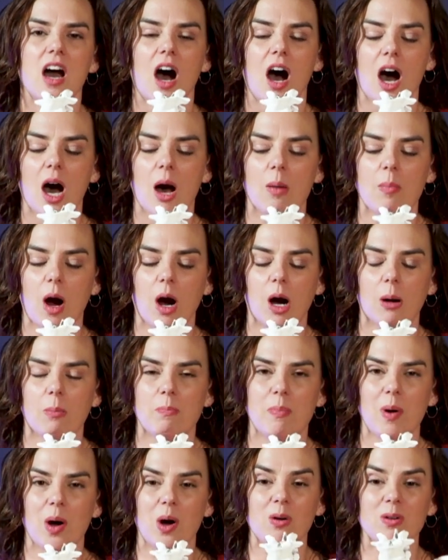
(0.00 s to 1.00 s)
are
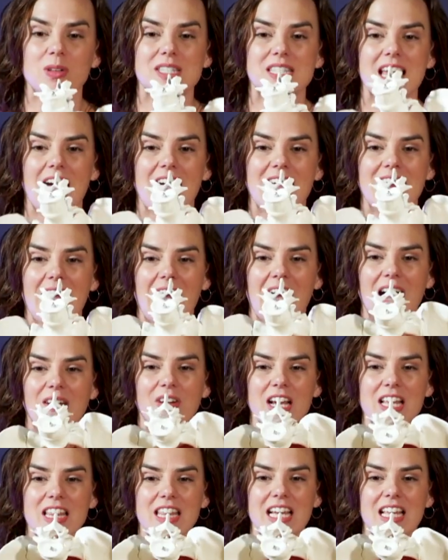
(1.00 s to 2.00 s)
bones, and
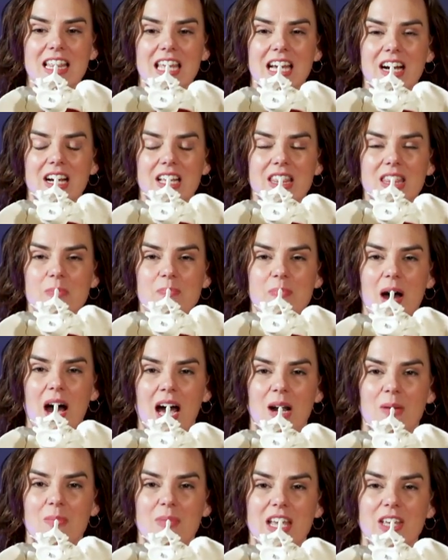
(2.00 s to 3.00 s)
everything there at the
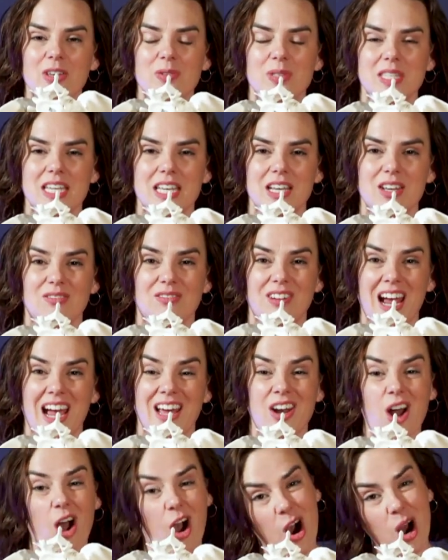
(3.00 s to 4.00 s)
bottom that you see in
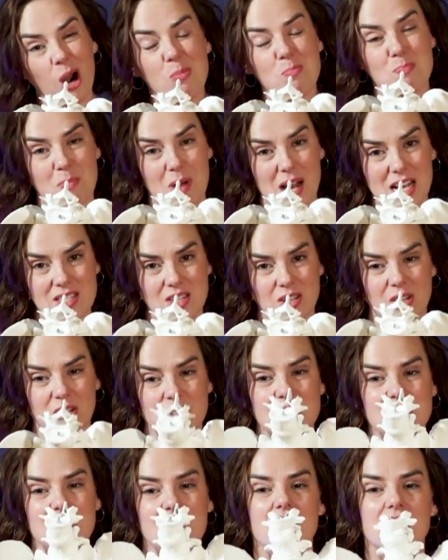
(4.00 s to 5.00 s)
red are
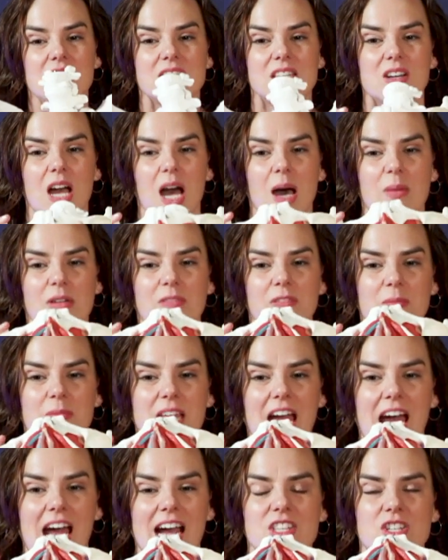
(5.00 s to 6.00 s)
muscles. So coming from
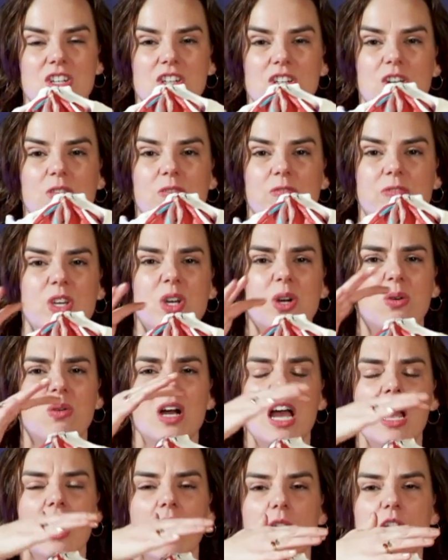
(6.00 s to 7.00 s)
the external view,
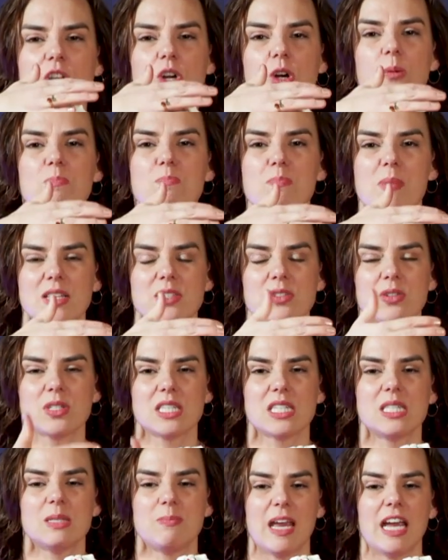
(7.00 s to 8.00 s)
your muscles
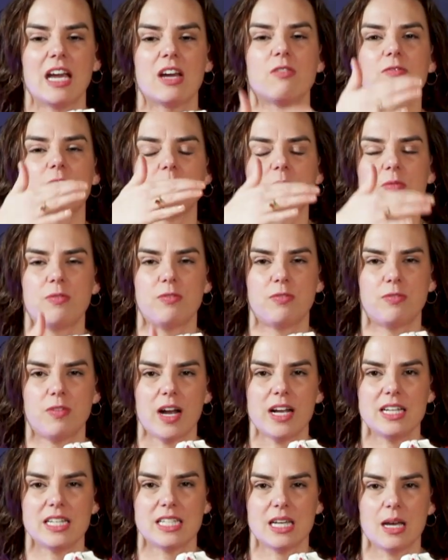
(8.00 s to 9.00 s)
span from
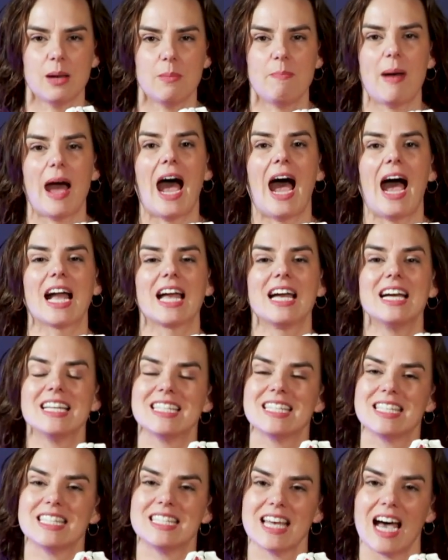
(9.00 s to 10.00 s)
front to back,
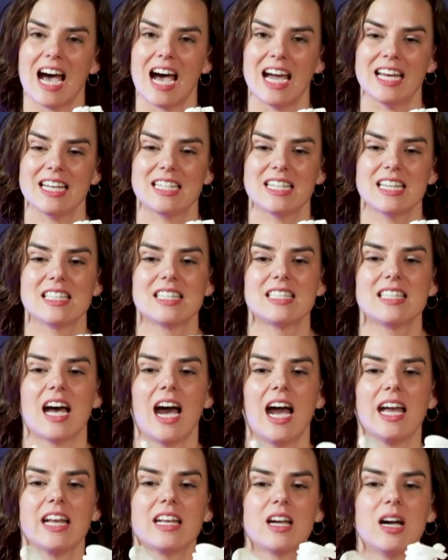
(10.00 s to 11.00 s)
side to
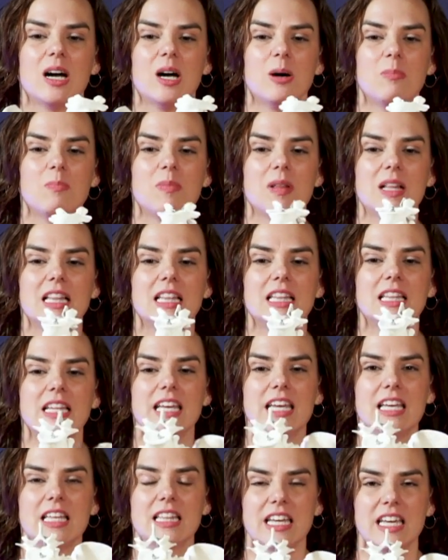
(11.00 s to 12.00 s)
side,
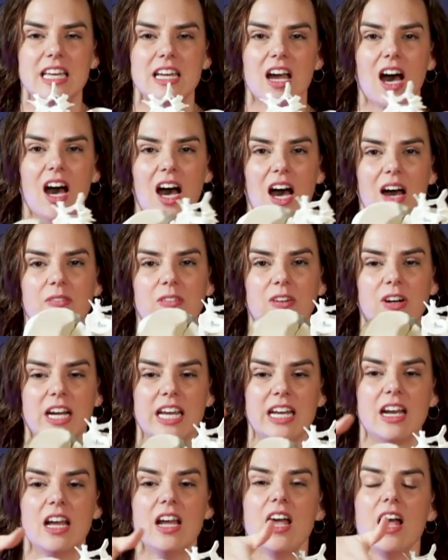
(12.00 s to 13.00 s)
completely
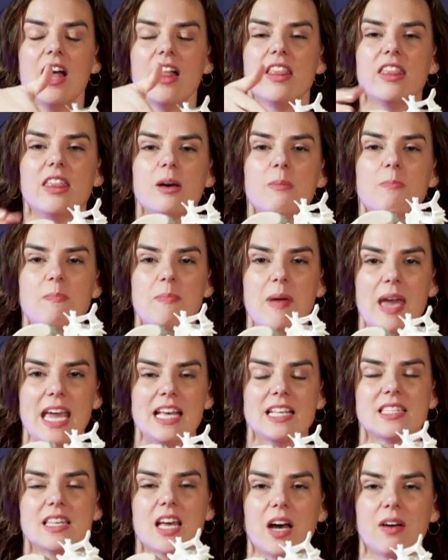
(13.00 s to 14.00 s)
covering the
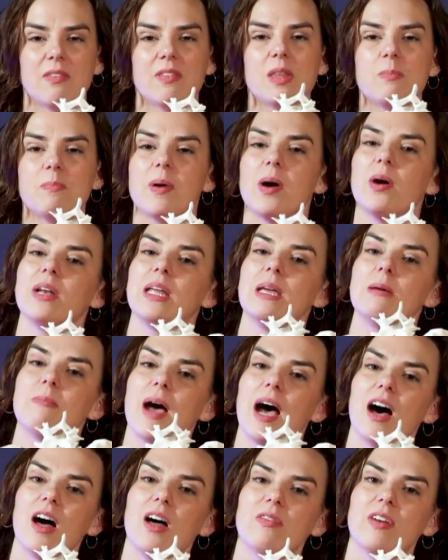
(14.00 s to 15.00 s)
base of the bony
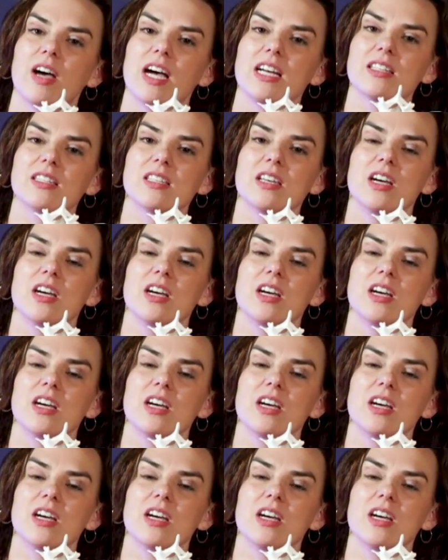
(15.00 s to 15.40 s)
pelvis.